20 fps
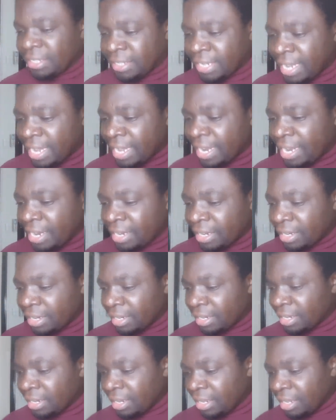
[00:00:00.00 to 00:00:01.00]
shared
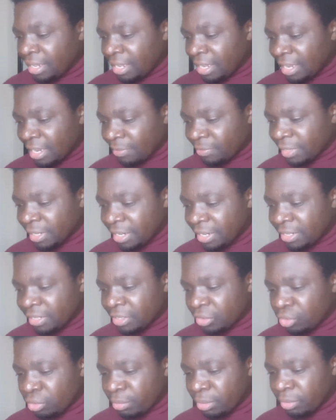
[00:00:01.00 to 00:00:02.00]
after Dennis
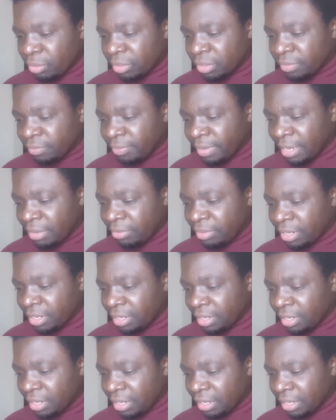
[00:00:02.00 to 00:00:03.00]
Itumbi was
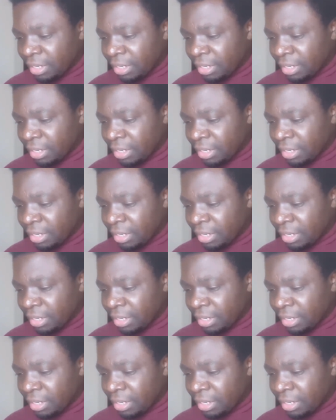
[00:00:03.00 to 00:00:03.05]
found,